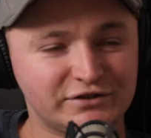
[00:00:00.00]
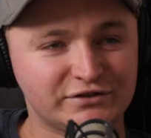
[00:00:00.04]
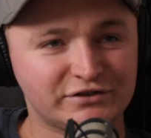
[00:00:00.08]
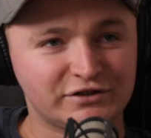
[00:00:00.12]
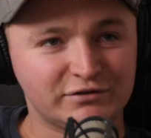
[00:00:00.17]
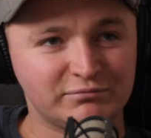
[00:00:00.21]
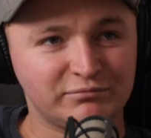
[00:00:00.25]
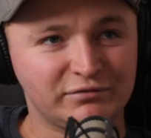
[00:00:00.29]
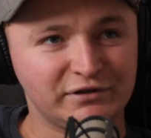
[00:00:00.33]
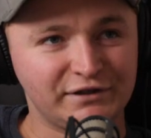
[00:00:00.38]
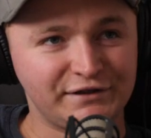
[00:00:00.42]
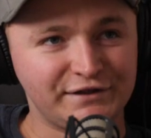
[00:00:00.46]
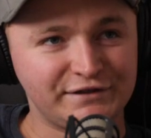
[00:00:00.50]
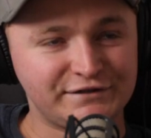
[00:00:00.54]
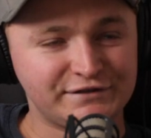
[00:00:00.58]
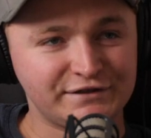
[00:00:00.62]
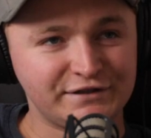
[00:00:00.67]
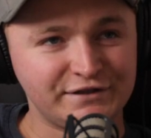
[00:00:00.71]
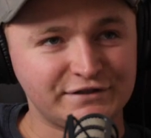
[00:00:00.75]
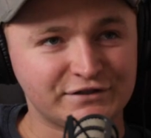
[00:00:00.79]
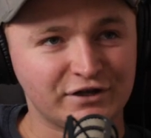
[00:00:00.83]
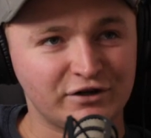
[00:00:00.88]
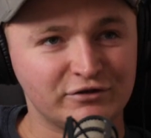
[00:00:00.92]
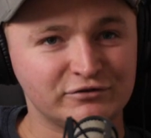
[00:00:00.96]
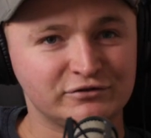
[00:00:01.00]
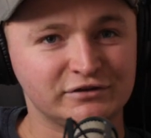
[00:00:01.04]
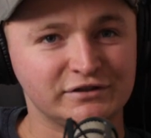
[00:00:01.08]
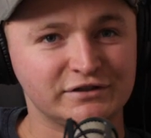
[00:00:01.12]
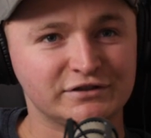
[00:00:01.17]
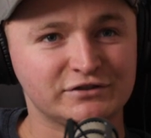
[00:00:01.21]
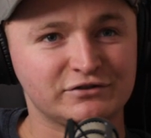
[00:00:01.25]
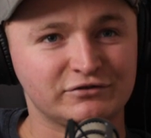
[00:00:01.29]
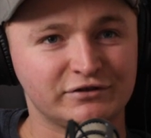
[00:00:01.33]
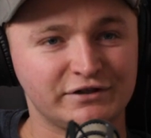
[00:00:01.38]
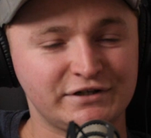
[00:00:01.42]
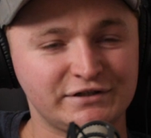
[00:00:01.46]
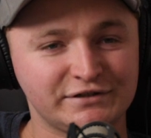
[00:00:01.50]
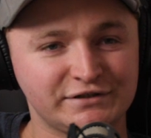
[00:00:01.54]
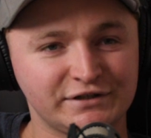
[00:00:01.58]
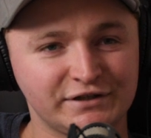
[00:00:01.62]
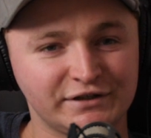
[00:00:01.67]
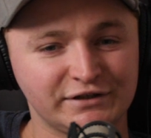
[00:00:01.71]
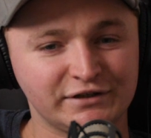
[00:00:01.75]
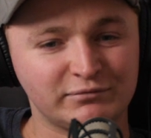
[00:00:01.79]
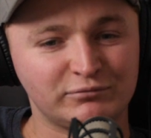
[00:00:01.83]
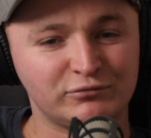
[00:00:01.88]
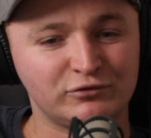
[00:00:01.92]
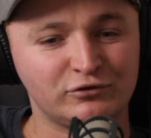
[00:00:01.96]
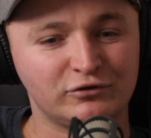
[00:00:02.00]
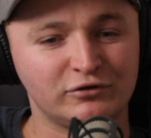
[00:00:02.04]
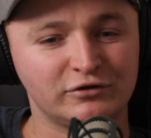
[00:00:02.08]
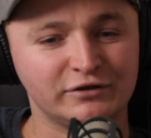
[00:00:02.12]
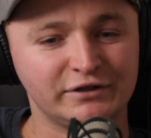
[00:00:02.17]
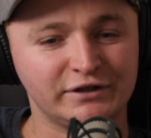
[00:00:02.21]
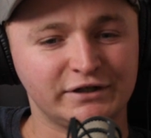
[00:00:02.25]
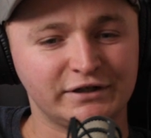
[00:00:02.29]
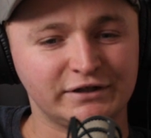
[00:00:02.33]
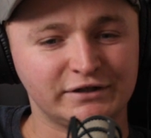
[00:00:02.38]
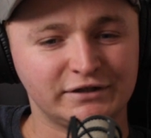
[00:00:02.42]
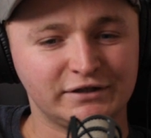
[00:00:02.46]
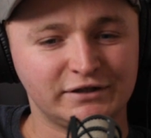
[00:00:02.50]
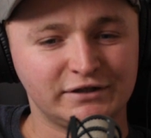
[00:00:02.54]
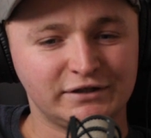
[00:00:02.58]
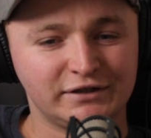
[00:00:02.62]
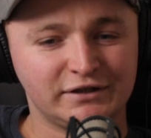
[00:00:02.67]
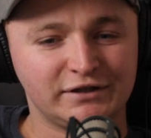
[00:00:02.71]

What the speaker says: just completely teetotal. It's green tea in the morning.